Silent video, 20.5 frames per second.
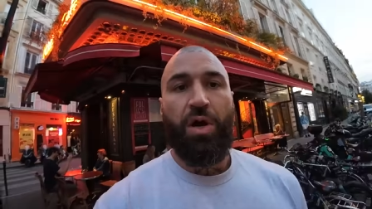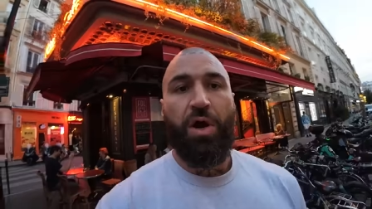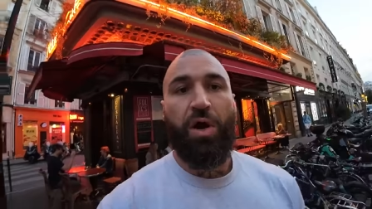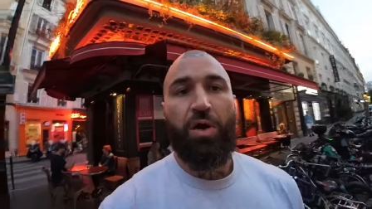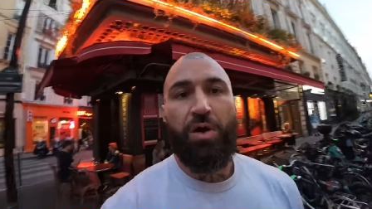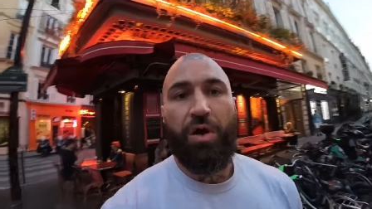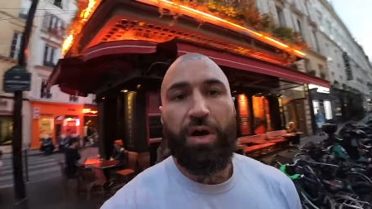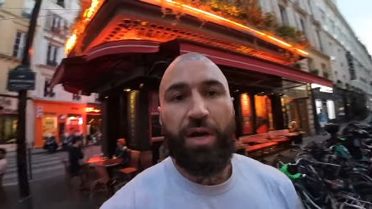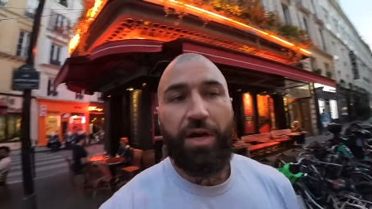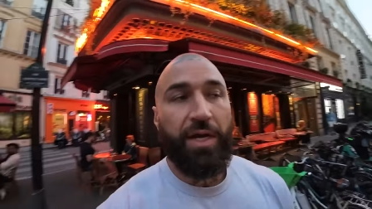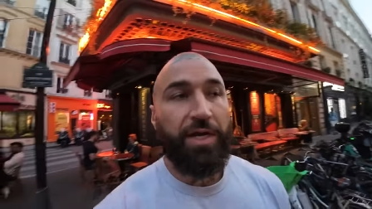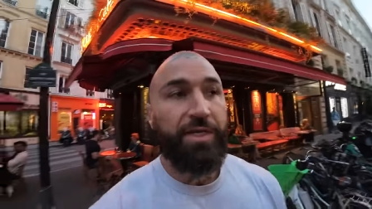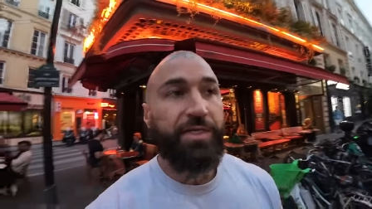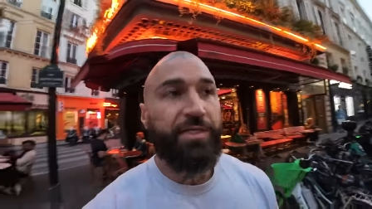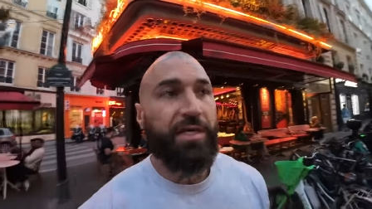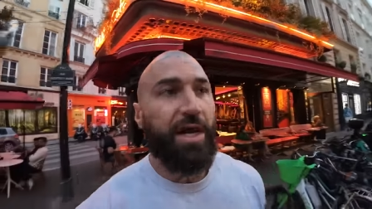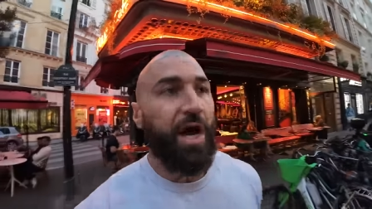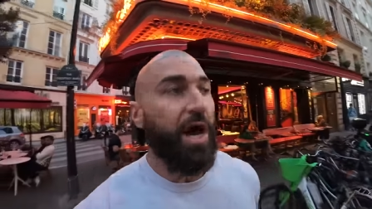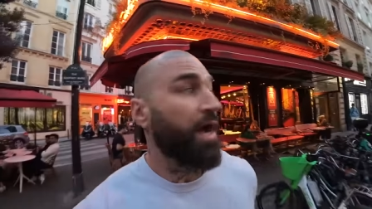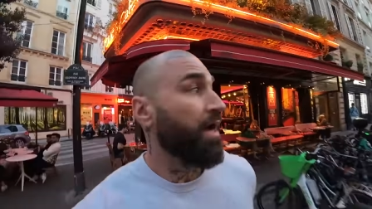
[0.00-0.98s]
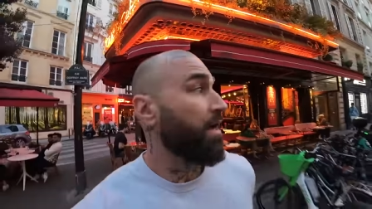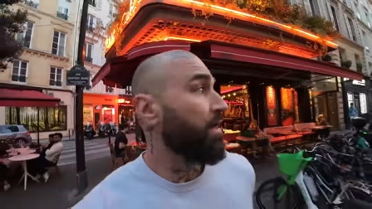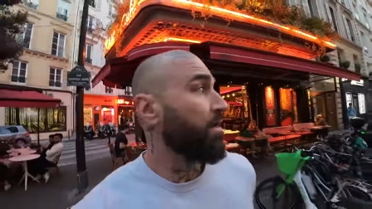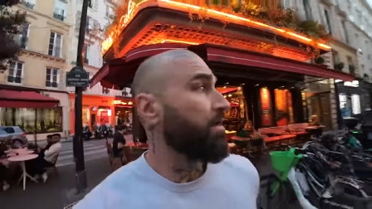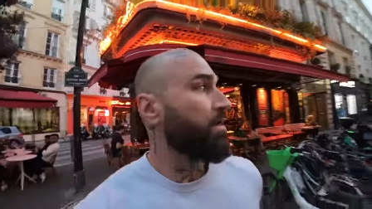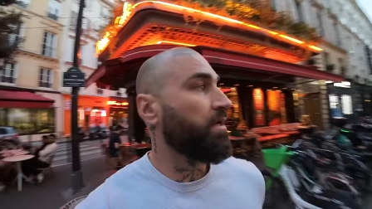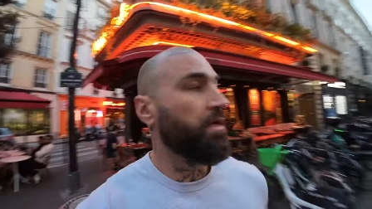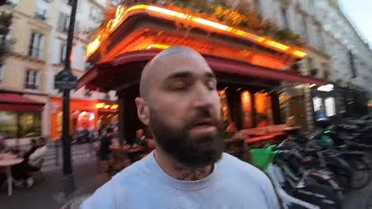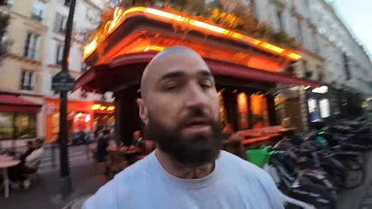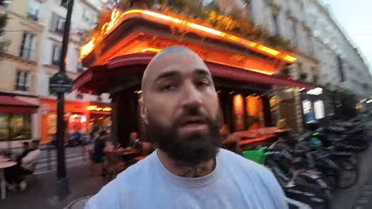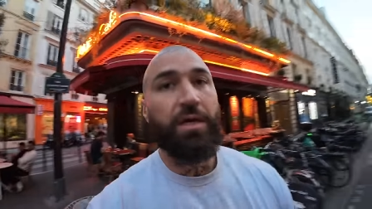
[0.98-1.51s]
Alright, let's cut.
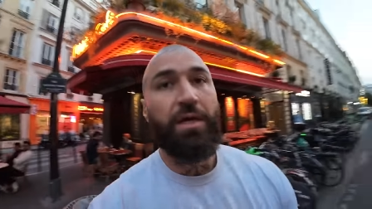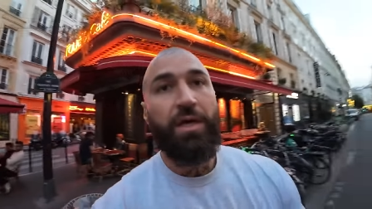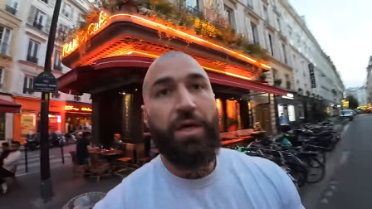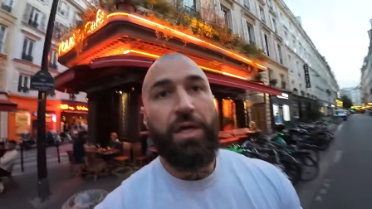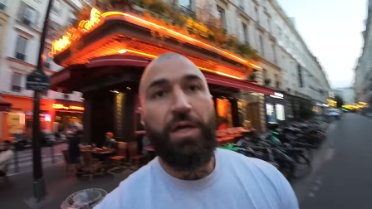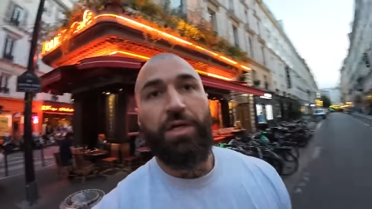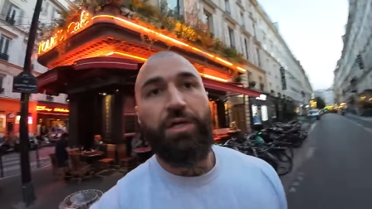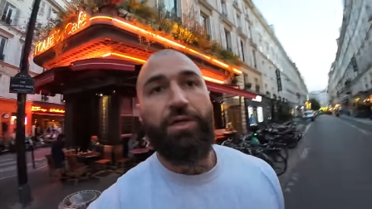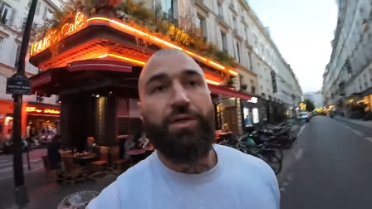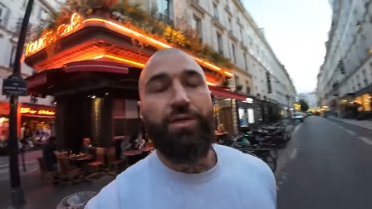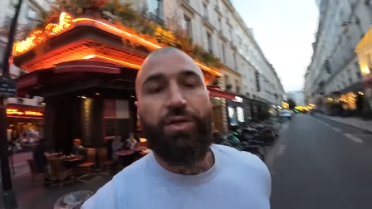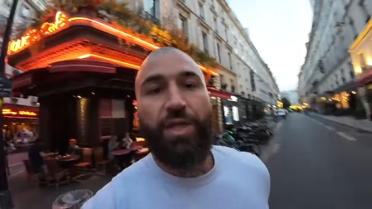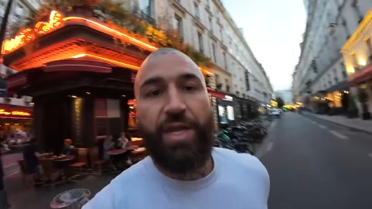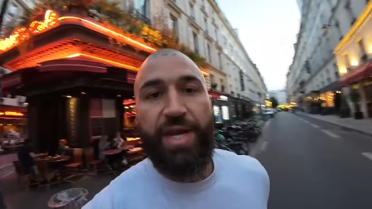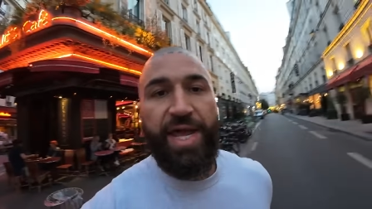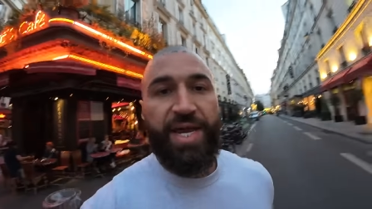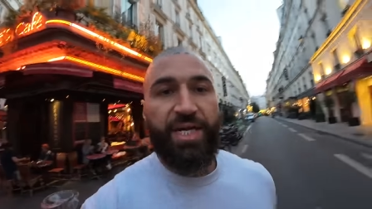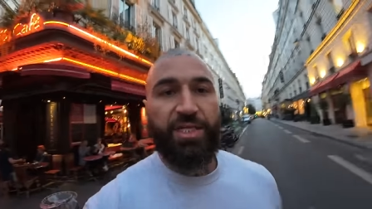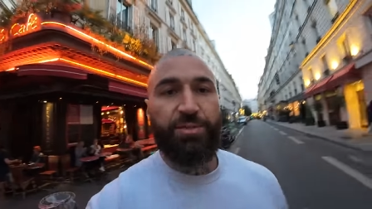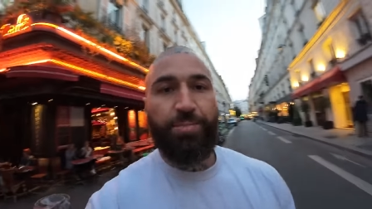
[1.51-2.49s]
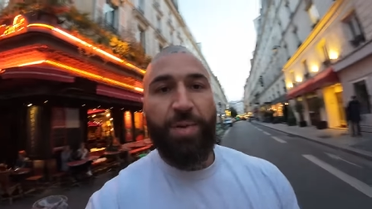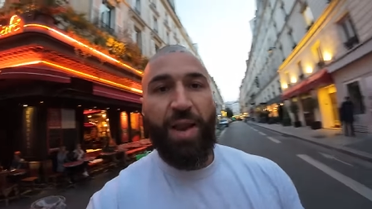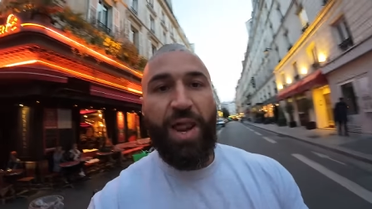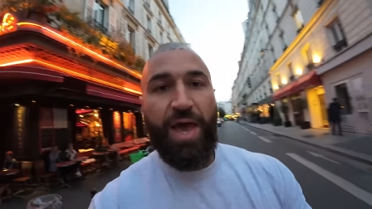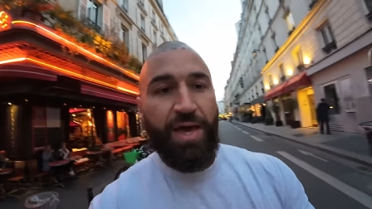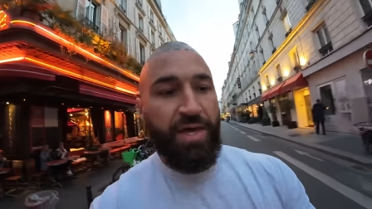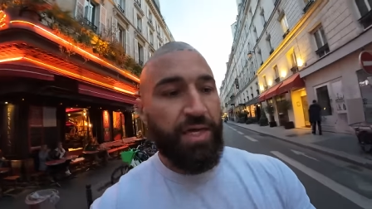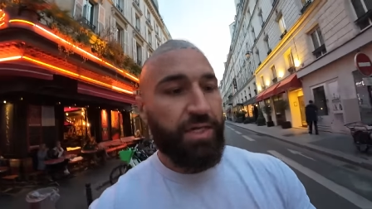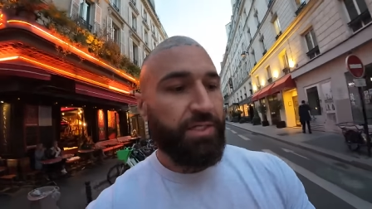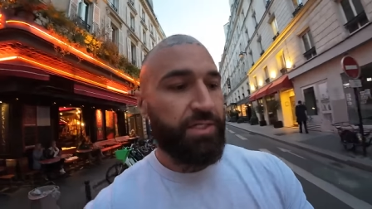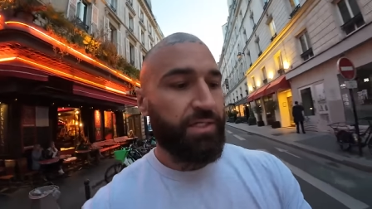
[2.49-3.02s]
The next
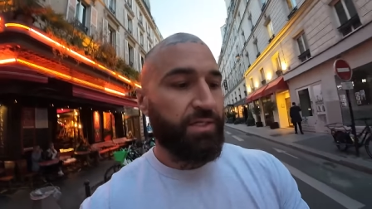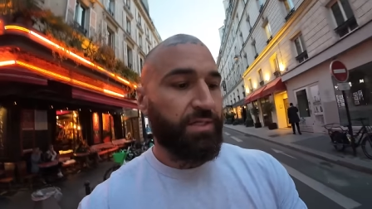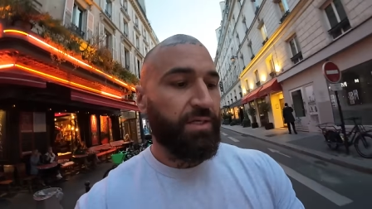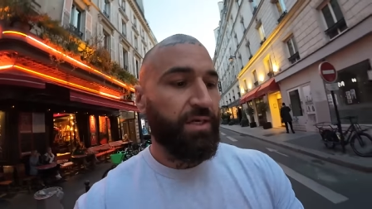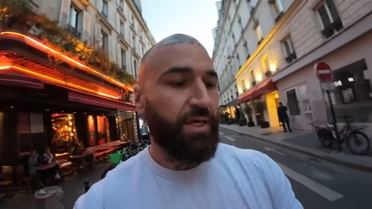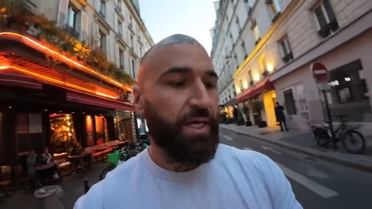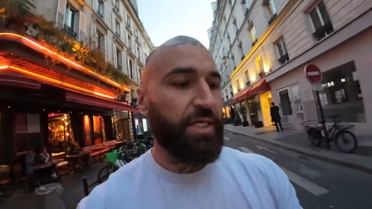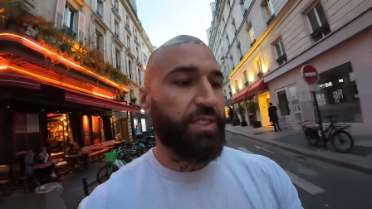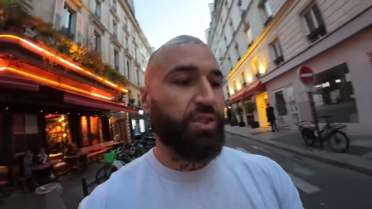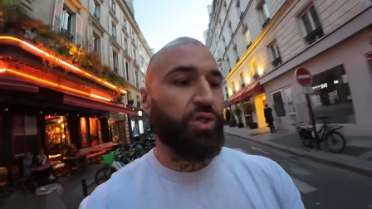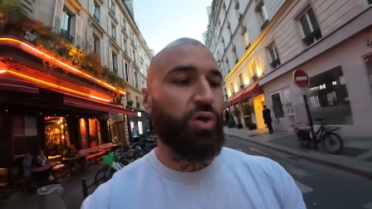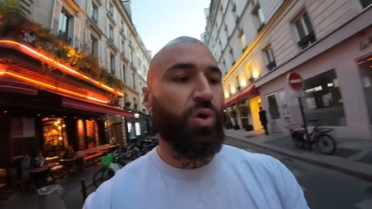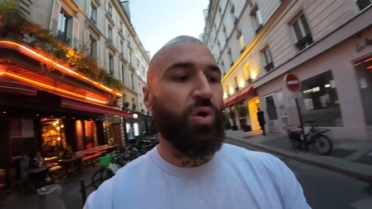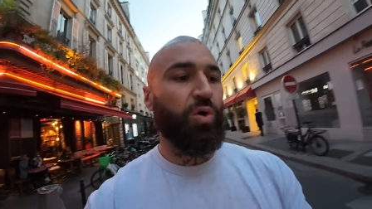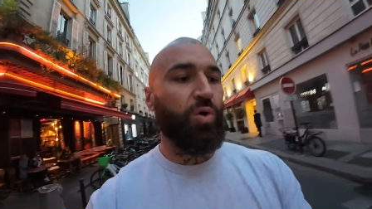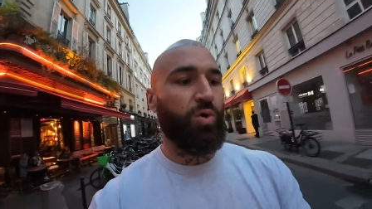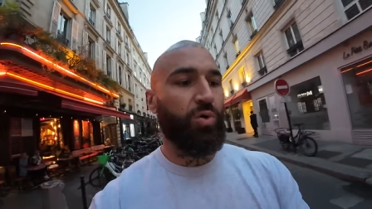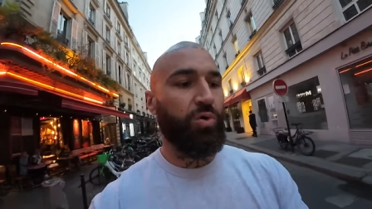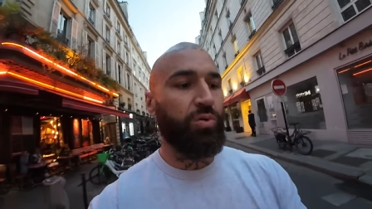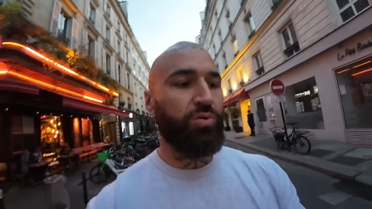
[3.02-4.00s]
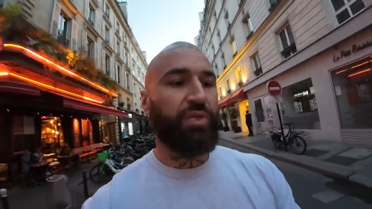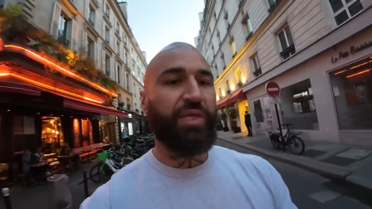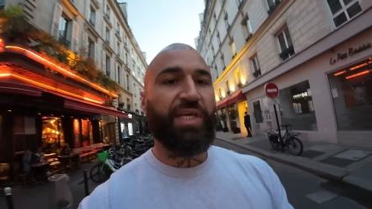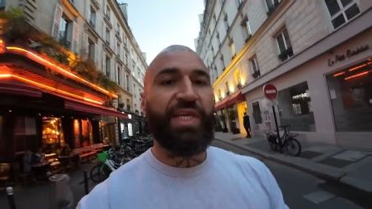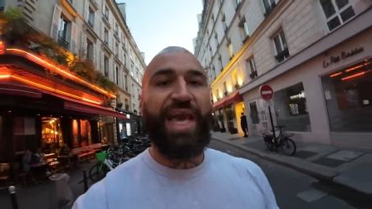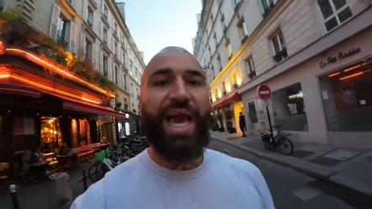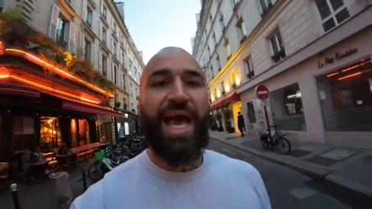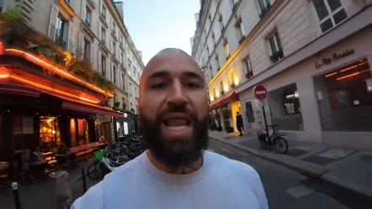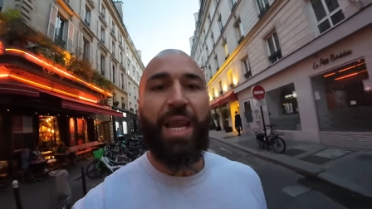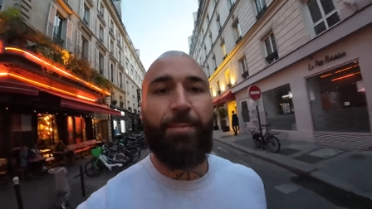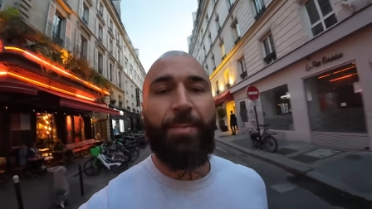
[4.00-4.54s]
place is called
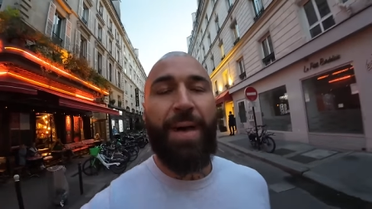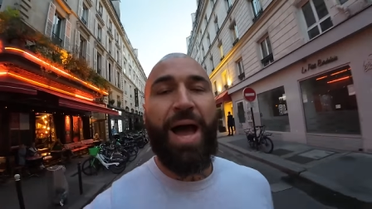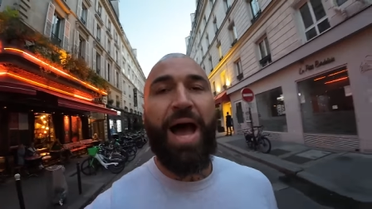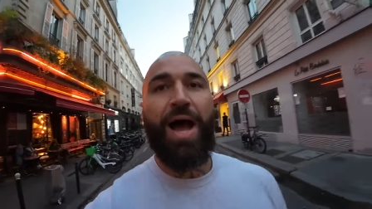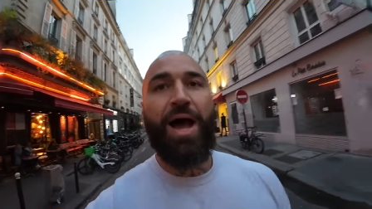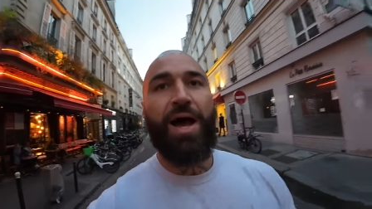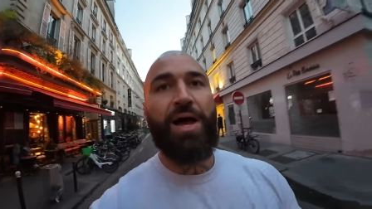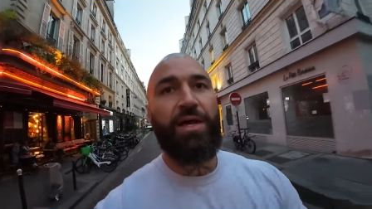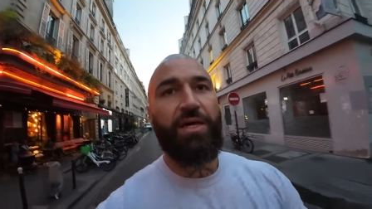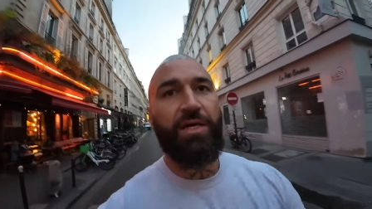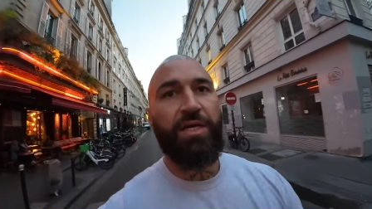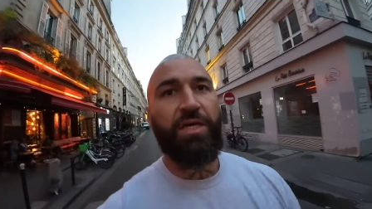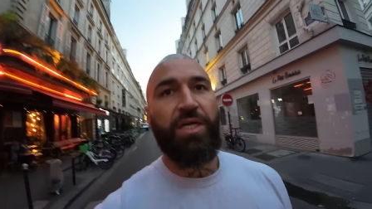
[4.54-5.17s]
Galbar.